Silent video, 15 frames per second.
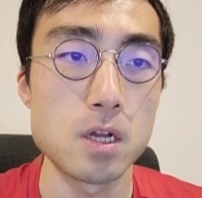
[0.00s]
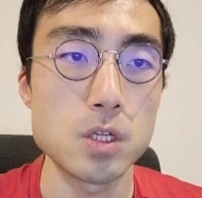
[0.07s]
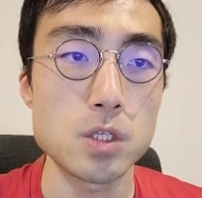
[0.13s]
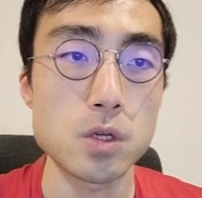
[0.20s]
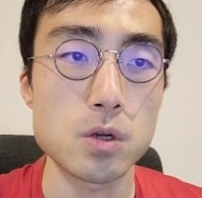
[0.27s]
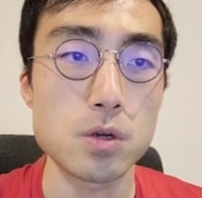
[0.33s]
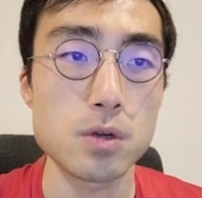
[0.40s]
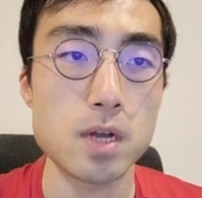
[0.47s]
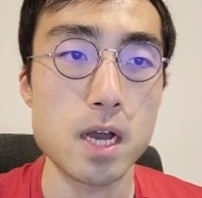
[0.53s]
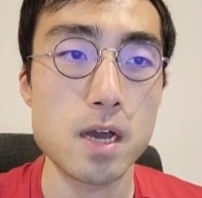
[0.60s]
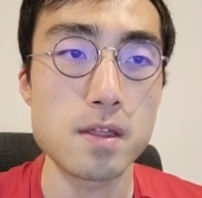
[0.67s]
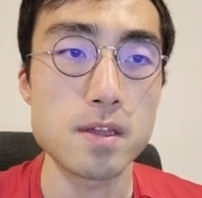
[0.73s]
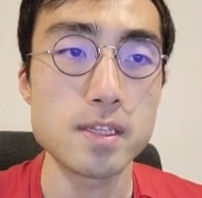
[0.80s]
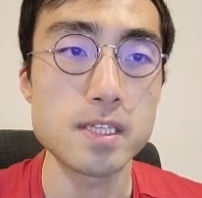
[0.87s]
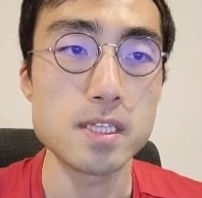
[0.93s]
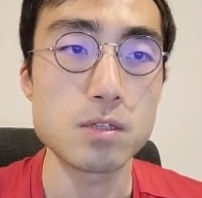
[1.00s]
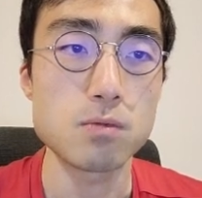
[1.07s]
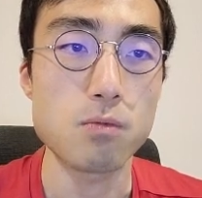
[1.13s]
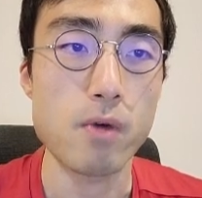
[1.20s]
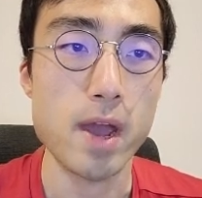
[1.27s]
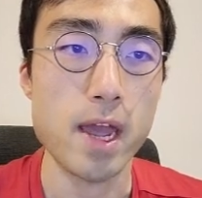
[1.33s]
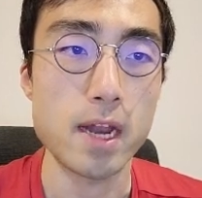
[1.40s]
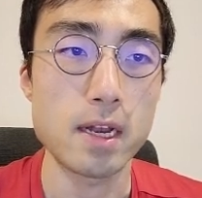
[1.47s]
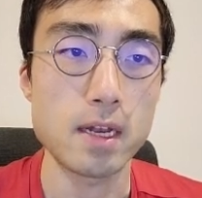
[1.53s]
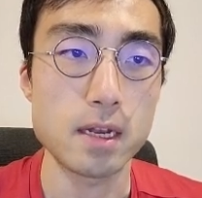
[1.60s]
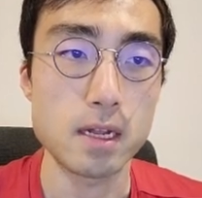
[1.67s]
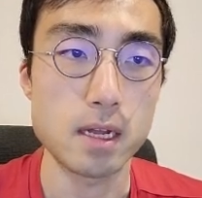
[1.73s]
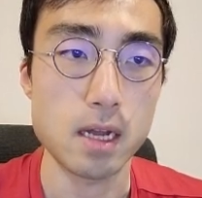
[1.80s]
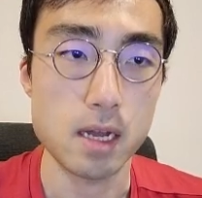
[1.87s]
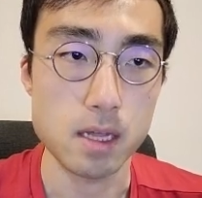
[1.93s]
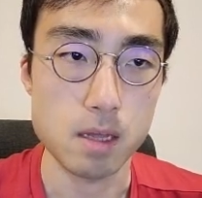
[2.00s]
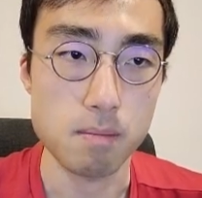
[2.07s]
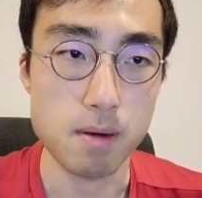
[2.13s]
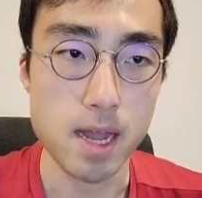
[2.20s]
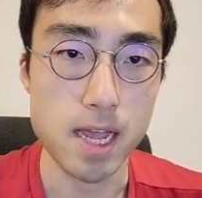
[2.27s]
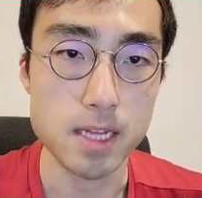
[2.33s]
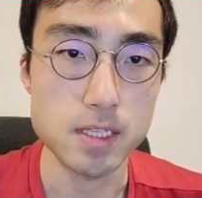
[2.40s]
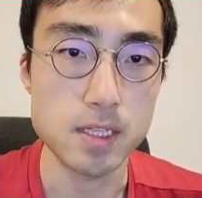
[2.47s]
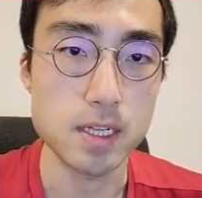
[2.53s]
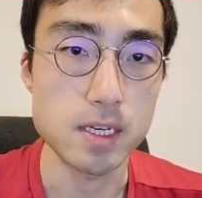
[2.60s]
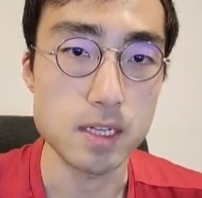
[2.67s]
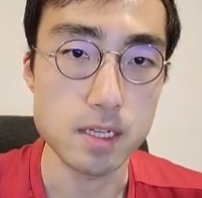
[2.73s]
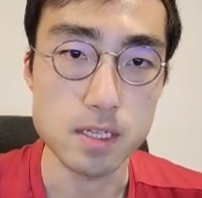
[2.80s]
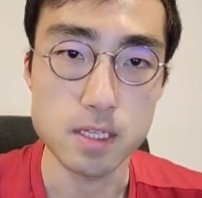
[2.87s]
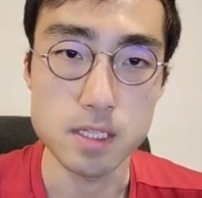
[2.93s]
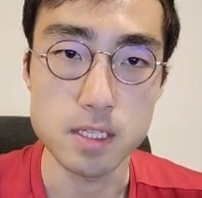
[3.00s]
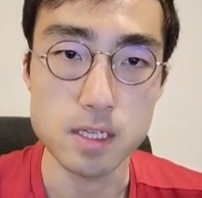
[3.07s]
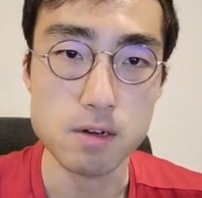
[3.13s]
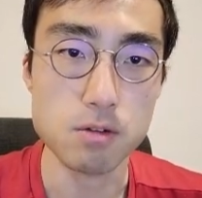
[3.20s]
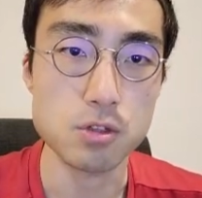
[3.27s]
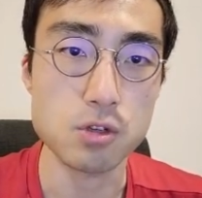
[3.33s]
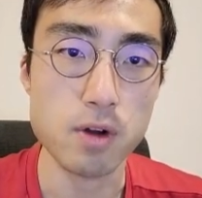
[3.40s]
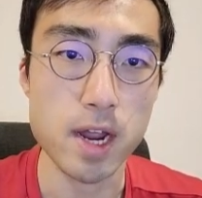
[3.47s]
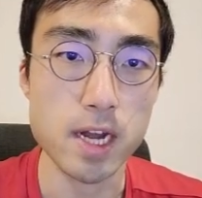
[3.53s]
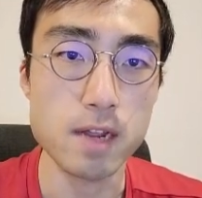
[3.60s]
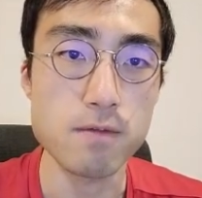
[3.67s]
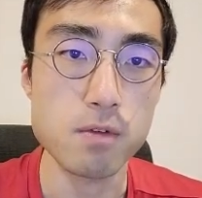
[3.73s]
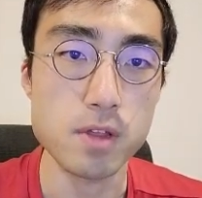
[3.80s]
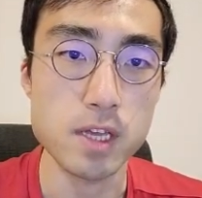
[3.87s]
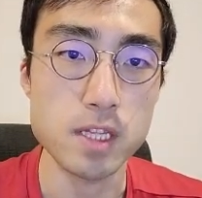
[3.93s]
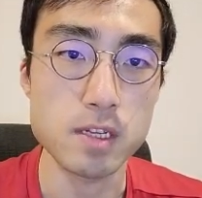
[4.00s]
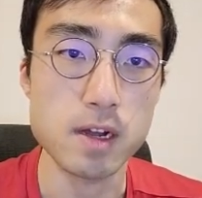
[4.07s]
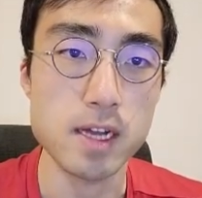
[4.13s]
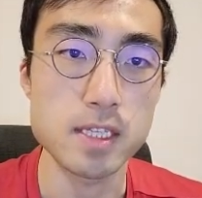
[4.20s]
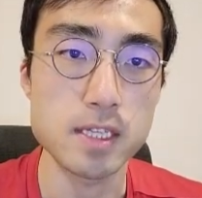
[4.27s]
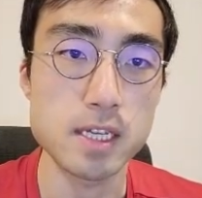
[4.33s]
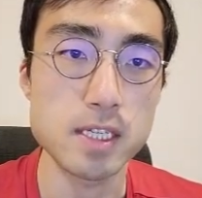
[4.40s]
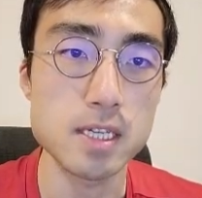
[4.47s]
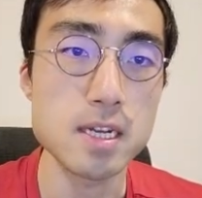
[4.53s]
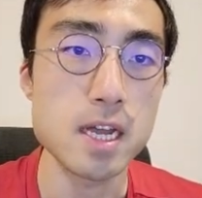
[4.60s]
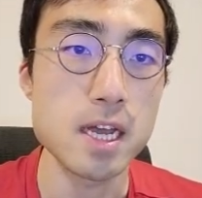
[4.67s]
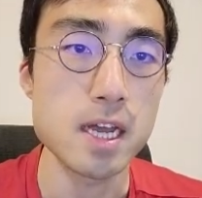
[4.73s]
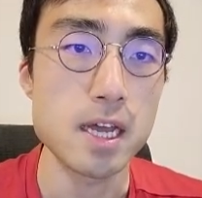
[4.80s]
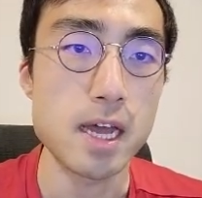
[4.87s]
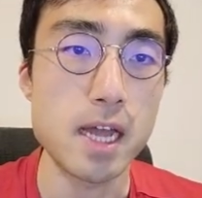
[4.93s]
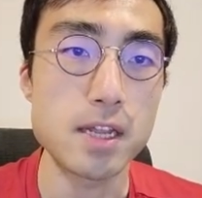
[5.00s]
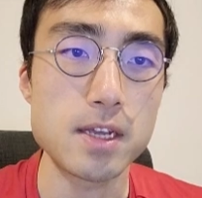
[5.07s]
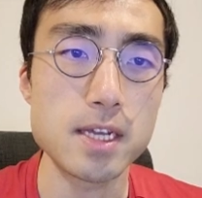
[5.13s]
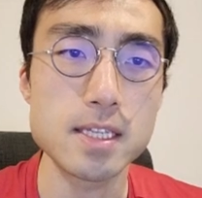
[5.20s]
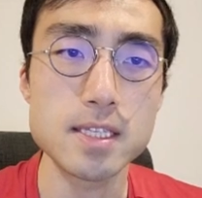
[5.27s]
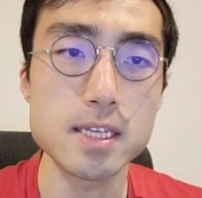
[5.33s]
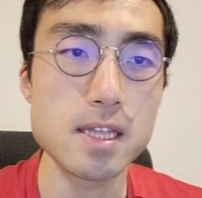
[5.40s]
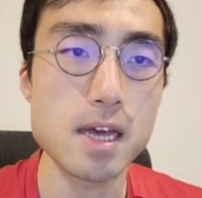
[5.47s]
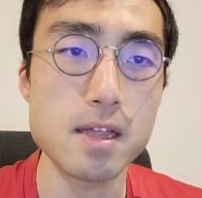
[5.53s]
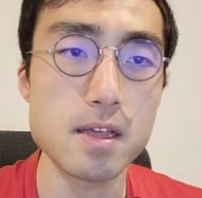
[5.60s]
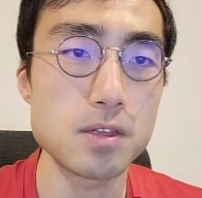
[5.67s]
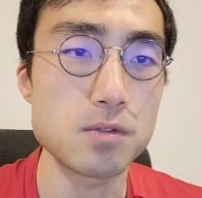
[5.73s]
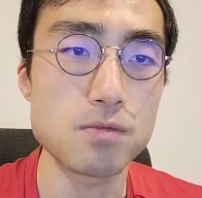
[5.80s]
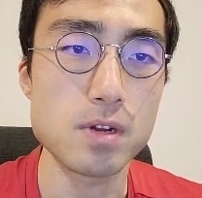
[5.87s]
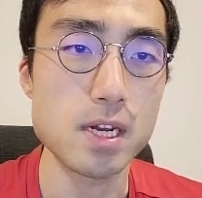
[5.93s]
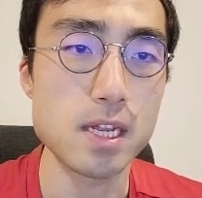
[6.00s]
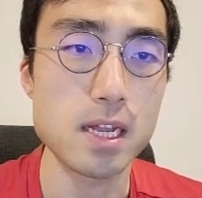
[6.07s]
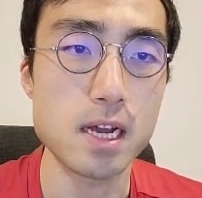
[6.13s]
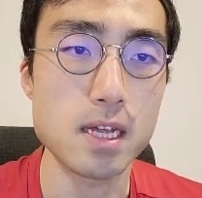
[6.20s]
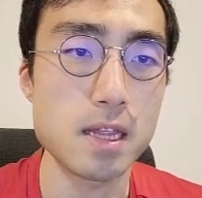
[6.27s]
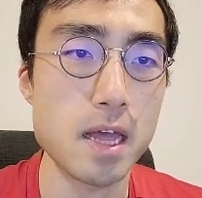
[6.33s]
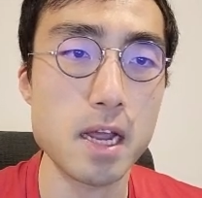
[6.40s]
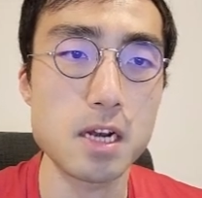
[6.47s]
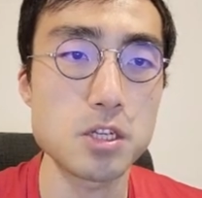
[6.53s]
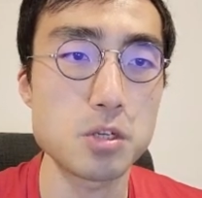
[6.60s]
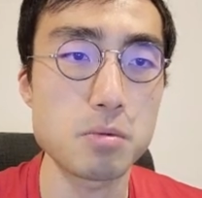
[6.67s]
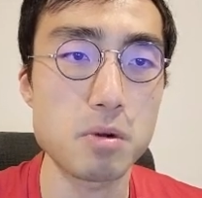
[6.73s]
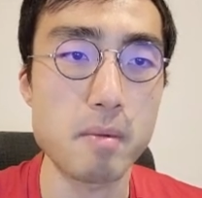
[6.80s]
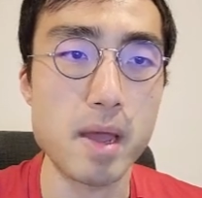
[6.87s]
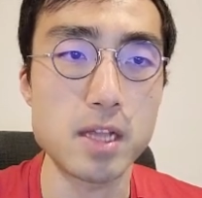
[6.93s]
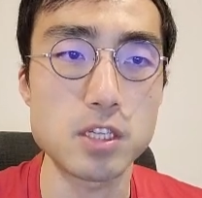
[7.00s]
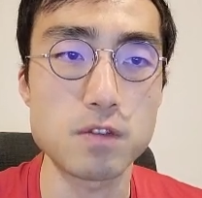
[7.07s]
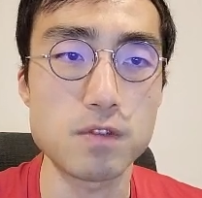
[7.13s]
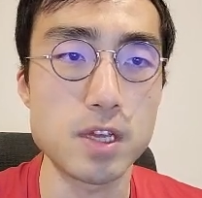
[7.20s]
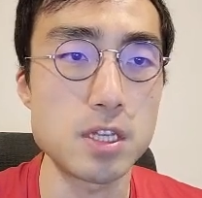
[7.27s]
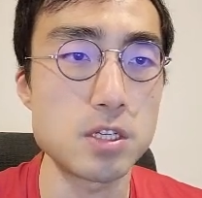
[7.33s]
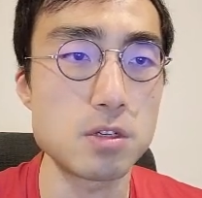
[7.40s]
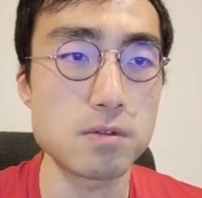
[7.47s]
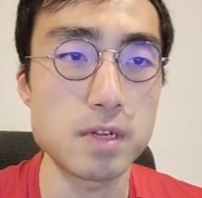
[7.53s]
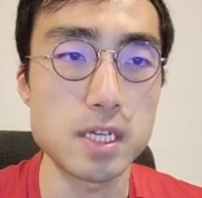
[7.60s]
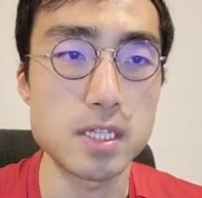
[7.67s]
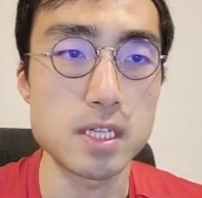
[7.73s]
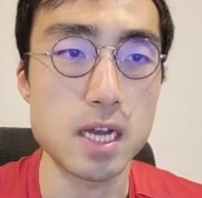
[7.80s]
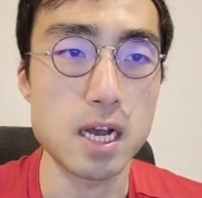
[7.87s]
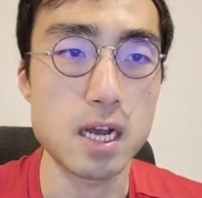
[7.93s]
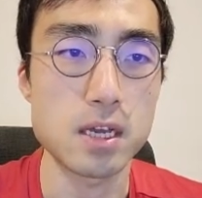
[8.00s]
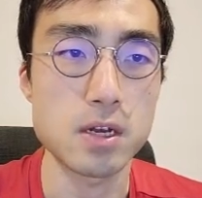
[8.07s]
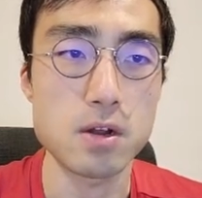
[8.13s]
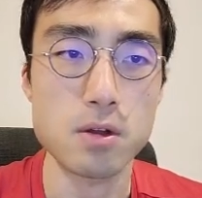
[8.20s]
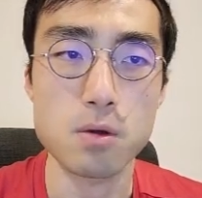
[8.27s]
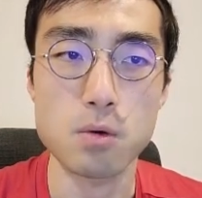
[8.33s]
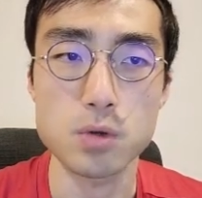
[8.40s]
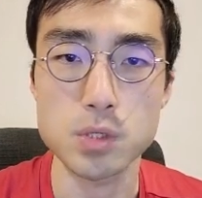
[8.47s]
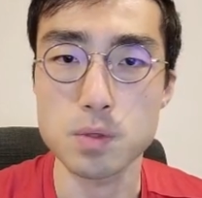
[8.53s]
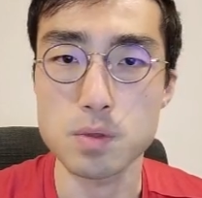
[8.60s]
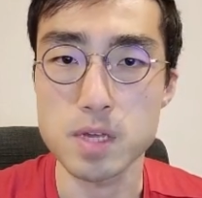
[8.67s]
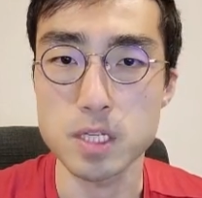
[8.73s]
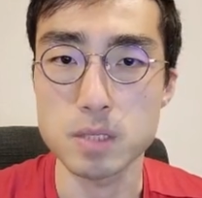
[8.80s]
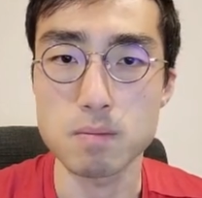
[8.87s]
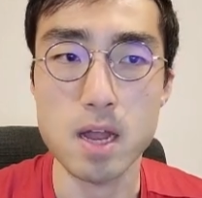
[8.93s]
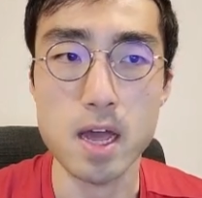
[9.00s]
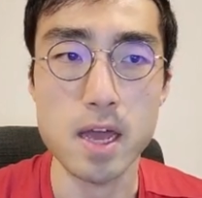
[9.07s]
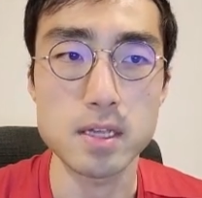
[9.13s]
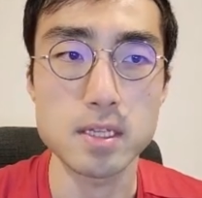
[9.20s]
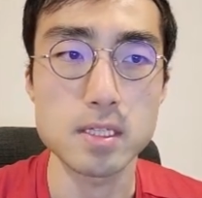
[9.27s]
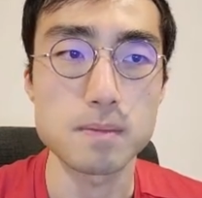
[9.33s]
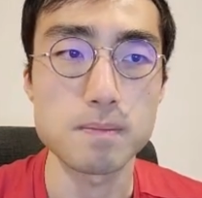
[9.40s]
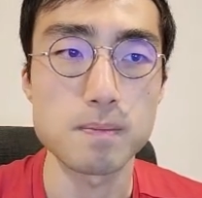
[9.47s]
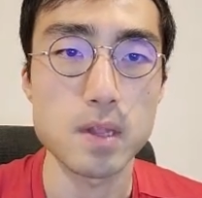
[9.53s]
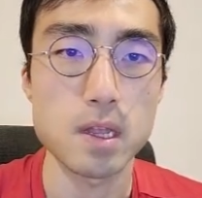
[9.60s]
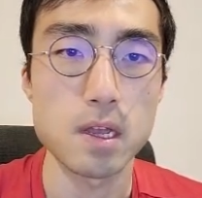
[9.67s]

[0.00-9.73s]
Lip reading: So this is when the players did zero training for the entire season, and you can see that there's really negligible amounts of injuries, caused to these players.